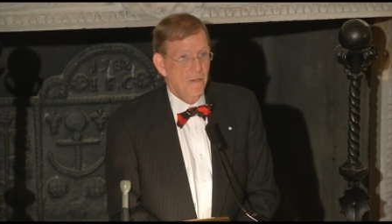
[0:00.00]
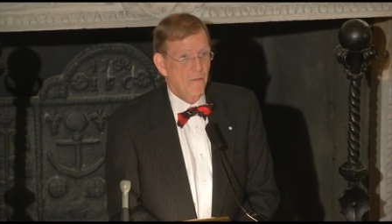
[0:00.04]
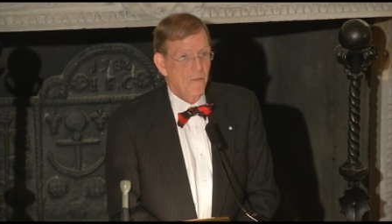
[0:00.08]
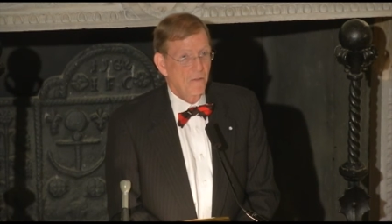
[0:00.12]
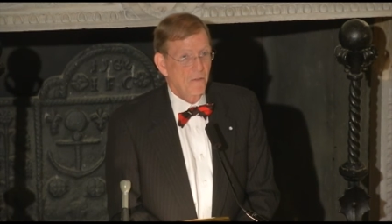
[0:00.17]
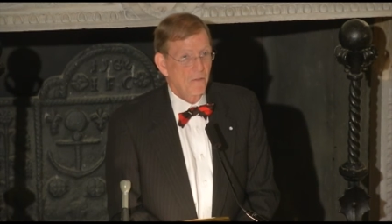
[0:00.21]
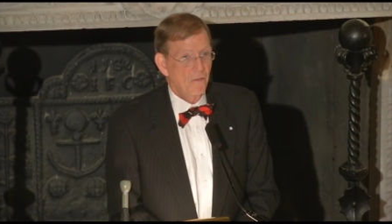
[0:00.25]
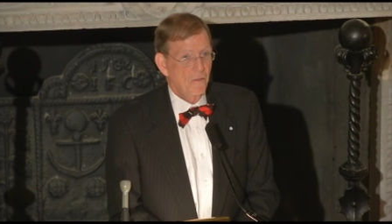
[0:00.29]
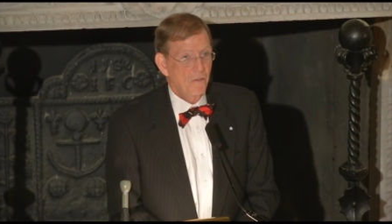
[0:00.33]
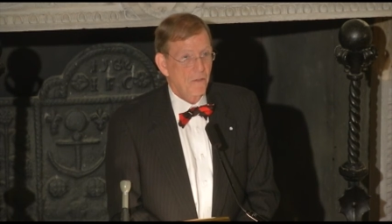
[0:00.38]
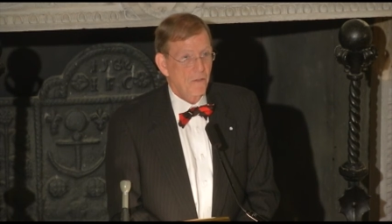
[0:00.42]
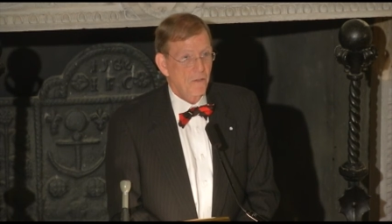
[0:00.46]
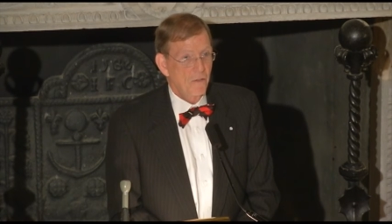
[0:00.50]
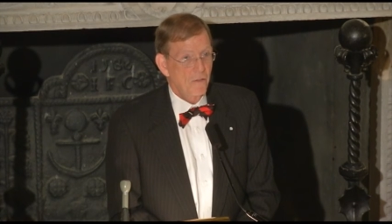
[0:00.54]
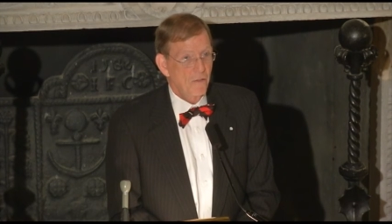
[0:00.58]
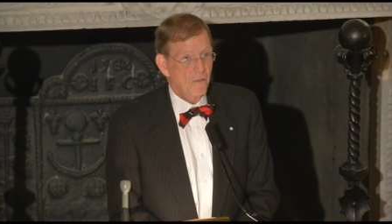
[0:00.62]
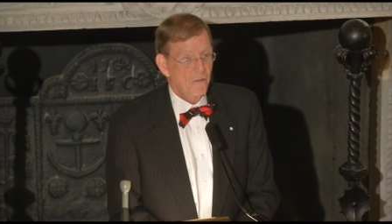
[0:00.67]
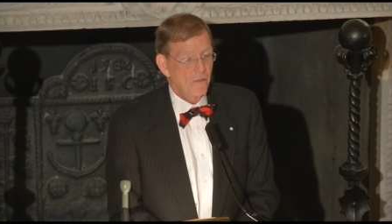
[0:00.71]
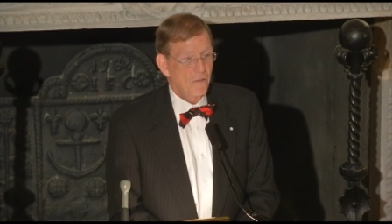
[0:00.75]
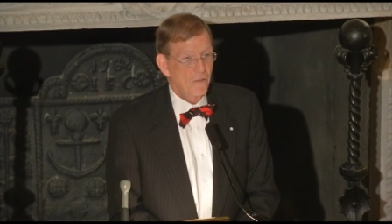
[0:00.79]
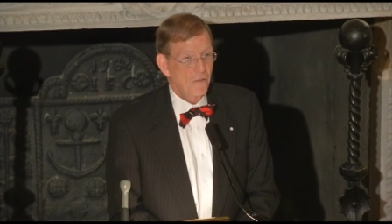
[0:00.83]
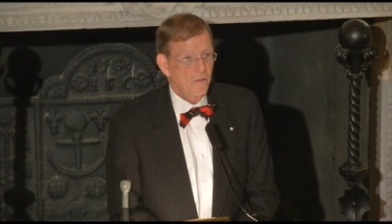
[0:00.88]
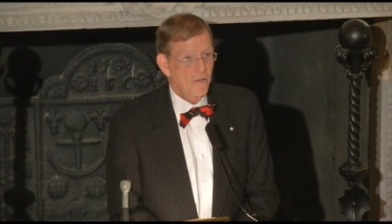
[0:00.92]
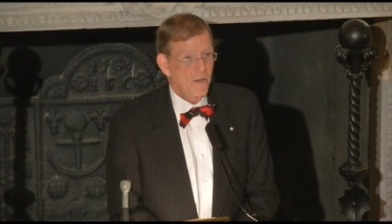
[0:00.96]
the
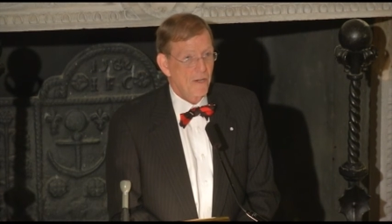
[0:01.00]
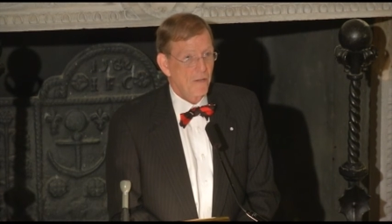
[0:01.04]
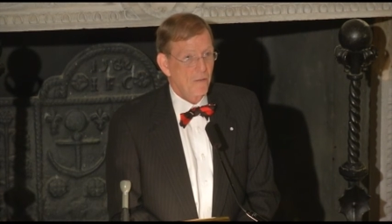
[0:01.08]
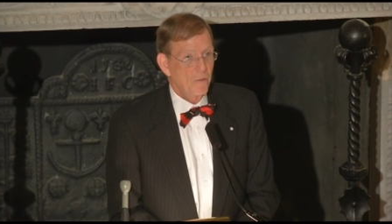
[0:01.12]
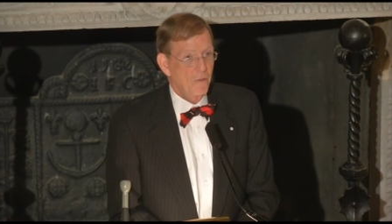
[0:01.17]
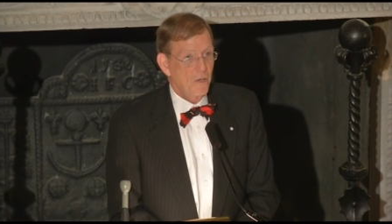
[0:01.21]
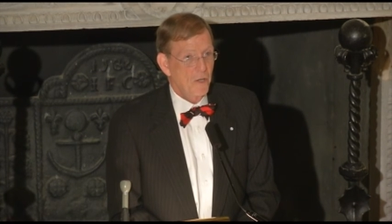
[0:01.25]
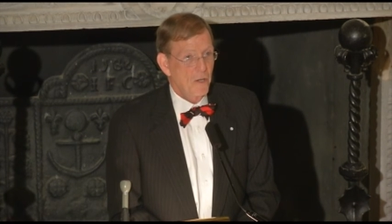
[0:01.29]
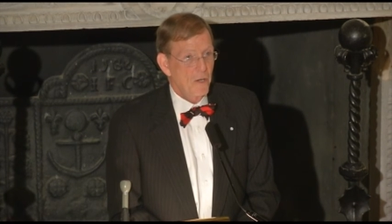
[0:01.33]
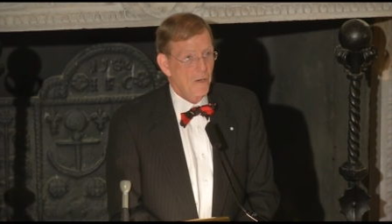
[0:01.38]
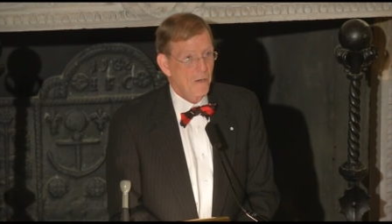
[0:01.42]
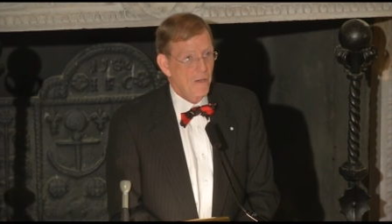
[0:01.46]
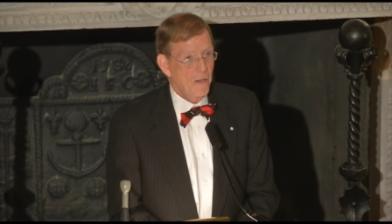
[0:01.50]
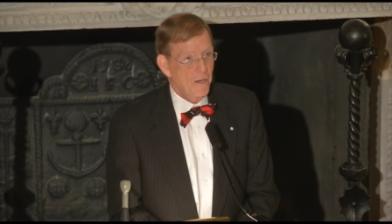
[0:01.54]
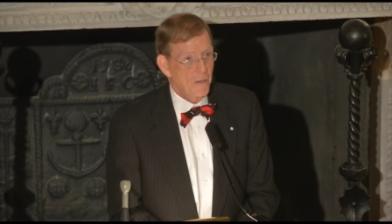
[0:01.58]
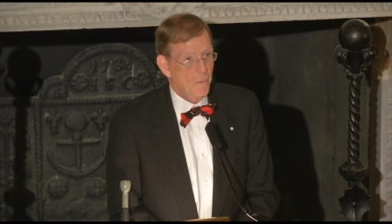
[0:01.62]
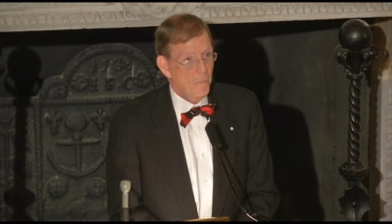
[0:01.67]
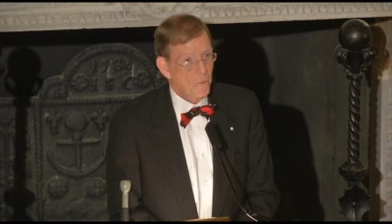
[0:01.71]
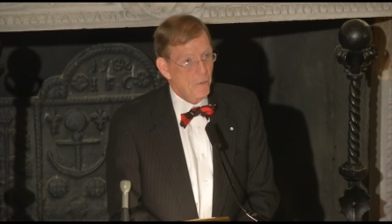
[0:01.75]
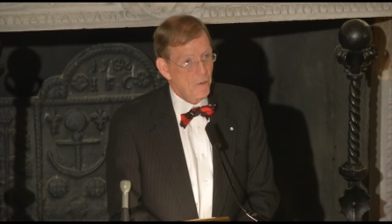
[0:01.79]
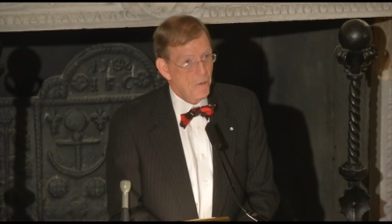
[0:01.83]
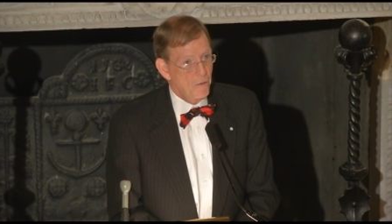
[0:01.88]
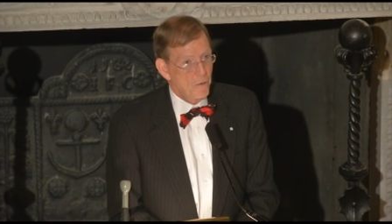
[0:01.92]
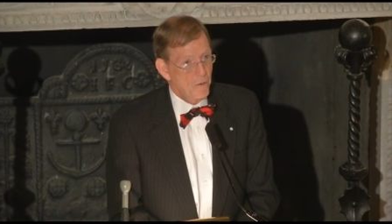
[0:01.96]
citizens of South Carolina
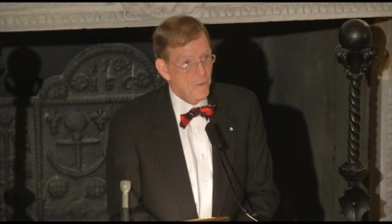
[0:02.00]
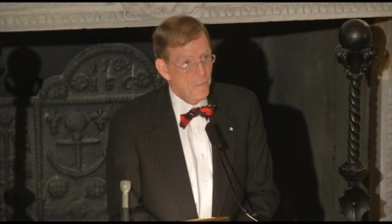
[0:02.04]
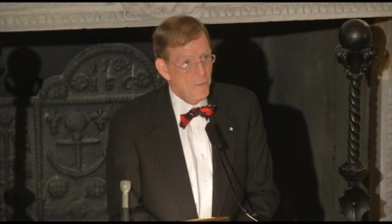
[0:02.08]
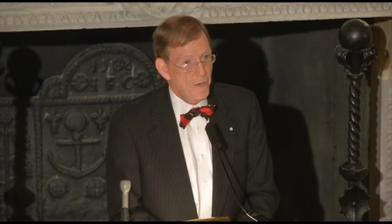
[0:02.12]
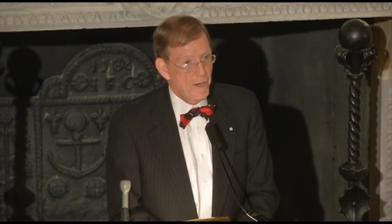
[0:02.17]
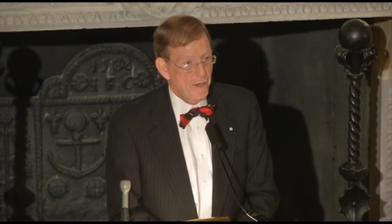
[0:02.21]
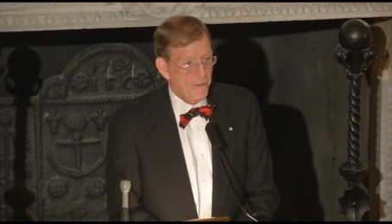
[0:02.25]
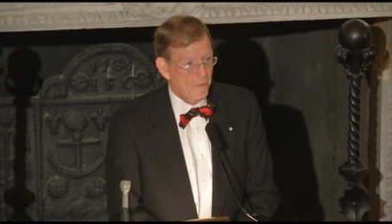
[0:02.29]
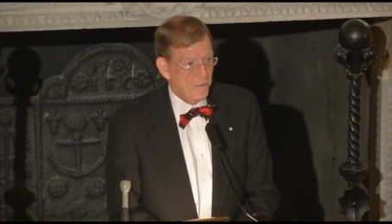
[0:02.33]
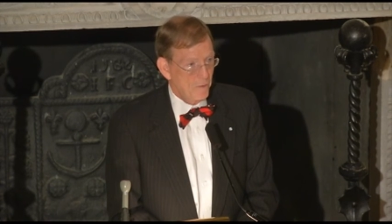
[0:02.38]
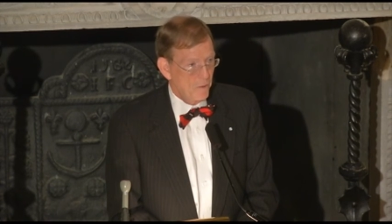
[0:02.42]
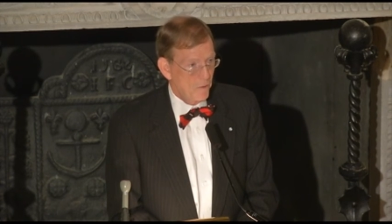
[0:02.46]
brought her back